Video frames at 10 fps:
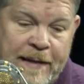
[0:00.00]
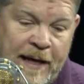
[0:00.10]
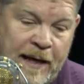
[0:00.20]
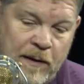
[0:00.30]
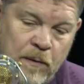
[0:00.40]

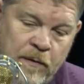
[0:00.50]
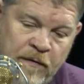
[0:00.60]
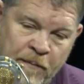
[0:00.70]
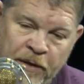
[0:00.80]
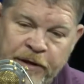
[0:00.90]
And
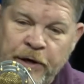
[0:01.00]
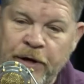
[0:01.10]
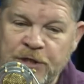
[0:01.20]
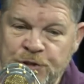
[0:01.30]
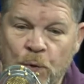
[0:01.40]
the Millionaire
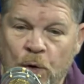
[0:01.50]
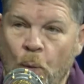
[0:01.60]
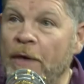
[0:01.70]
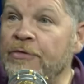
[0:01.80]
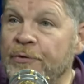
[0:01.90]
Next Door
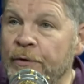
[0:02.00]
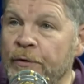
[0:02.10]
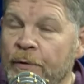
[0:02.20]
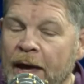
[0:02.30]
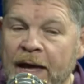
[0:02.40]
went
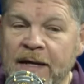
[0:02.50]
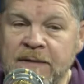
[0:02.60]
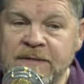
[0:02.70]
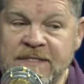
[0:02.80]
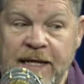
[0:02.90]
through
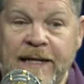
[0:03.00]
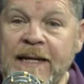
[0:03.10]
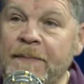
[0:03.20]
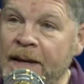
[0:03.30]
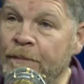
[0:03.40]
and
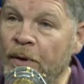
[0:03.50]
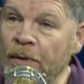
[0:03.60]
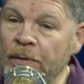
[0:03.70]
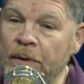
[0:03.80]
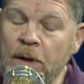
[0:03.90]
studied
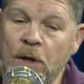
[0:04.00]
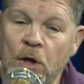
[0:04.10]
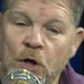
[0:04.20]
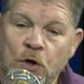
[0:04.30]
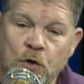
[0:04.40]
people
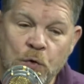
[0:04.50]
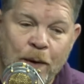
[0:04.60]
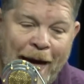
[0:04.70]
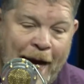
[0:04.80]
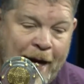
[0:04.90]
who
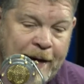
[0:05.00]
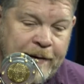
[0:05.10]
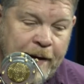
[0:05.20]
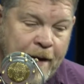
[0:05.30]
had